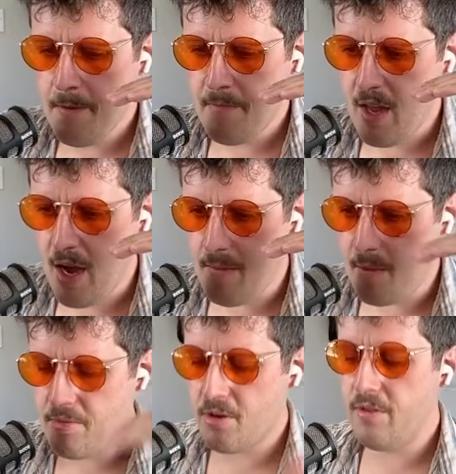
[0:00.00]

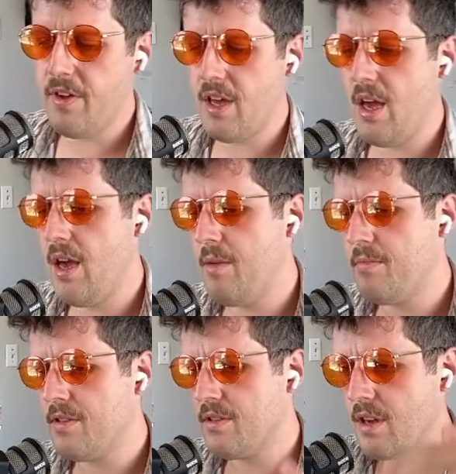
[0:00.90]
approving
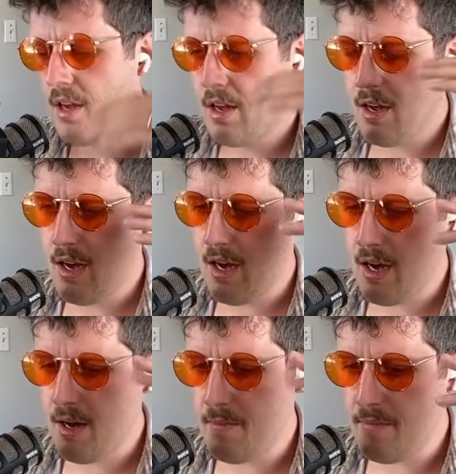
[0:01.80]
HIPs,
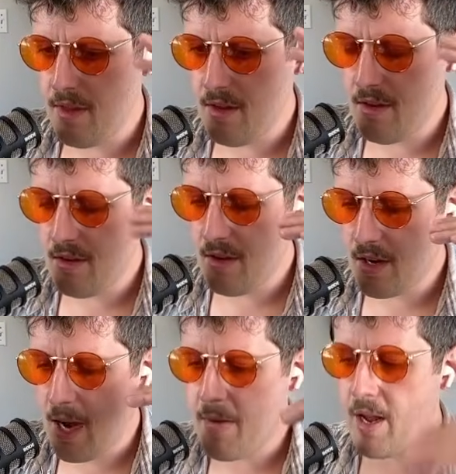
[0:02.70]

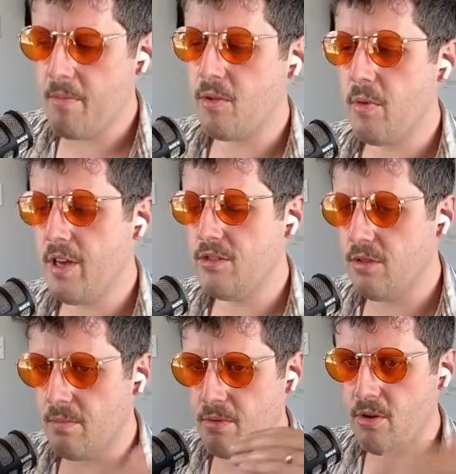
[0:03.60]
coming up with ways to
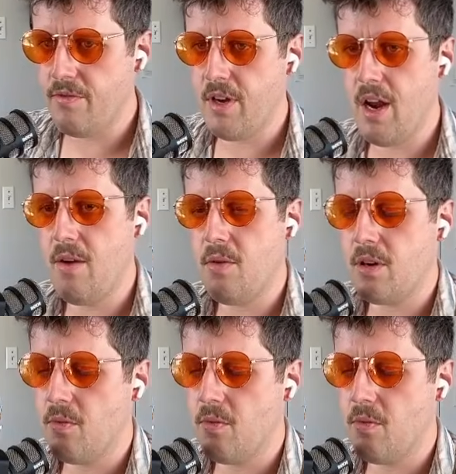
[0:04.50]
improve the network?